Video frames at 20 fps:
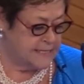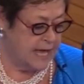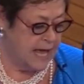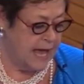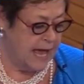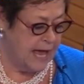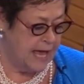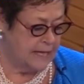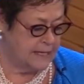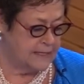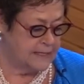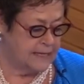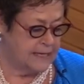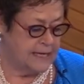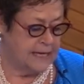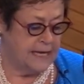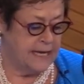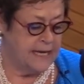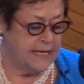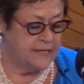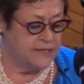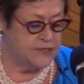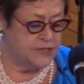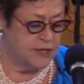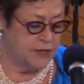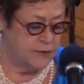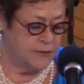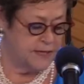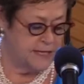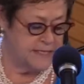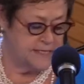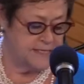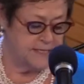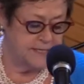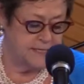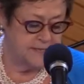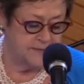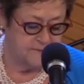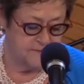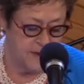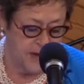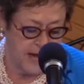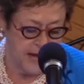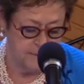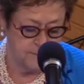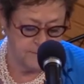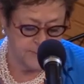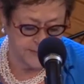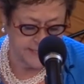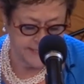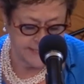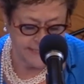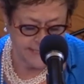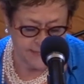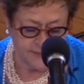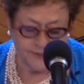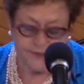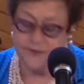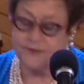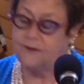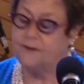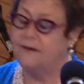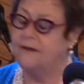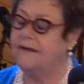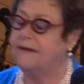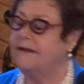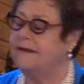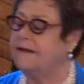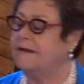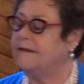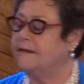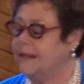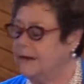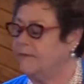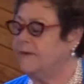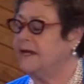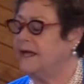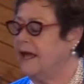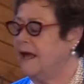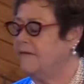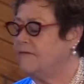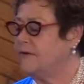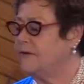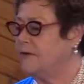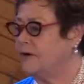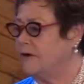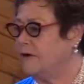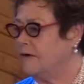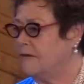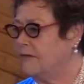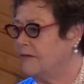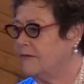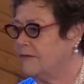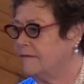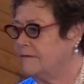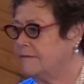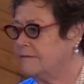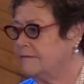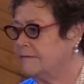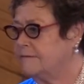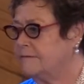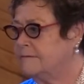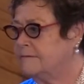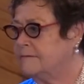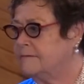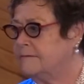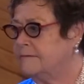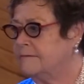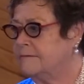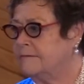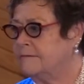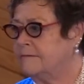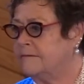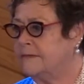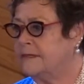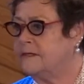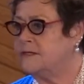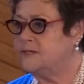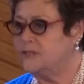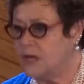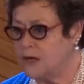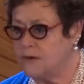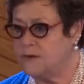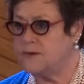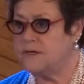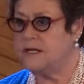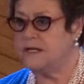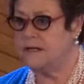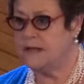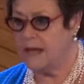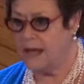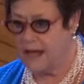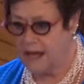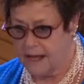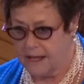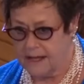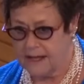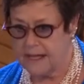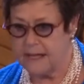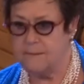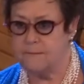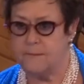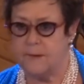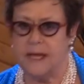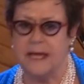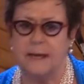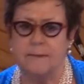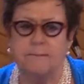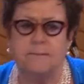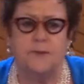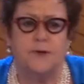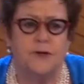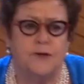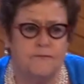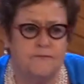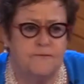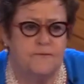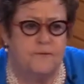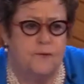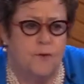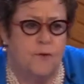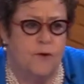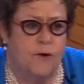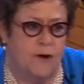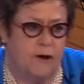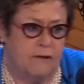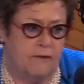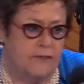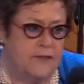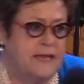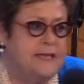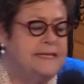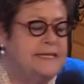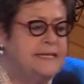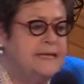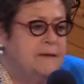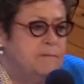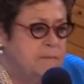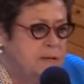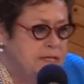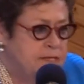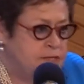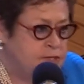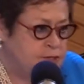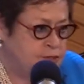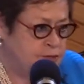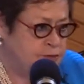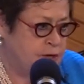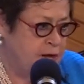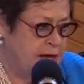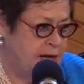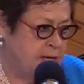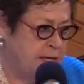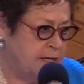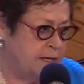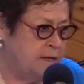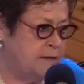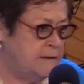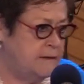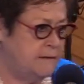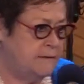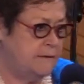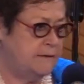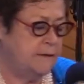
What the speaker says: that he showed us the divine potential that we have on earth. So he put forth, he demonstrated